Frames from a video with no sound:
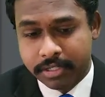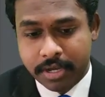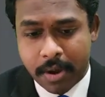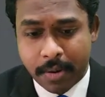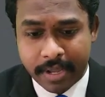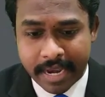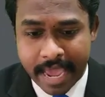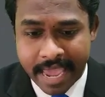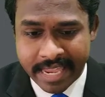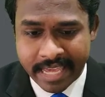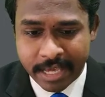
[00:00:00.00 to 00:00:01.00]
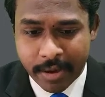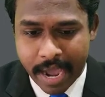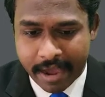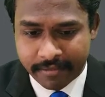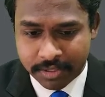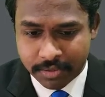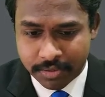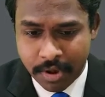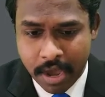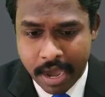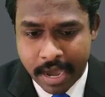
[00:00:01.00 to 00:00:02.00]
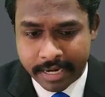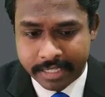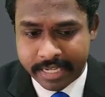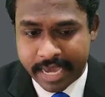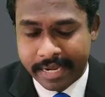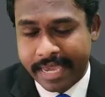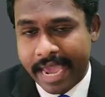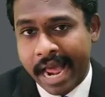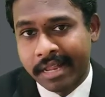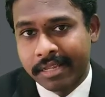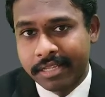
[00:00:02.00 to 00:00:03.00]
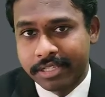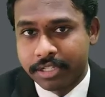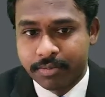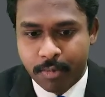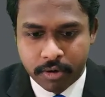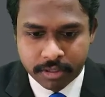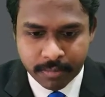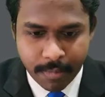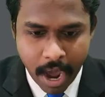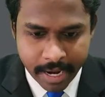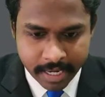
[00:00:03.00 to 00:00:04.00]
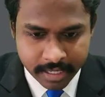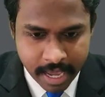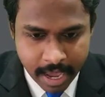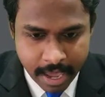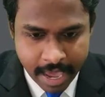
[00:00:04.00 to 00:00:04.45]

So in 80, you have to understand calculus is most important.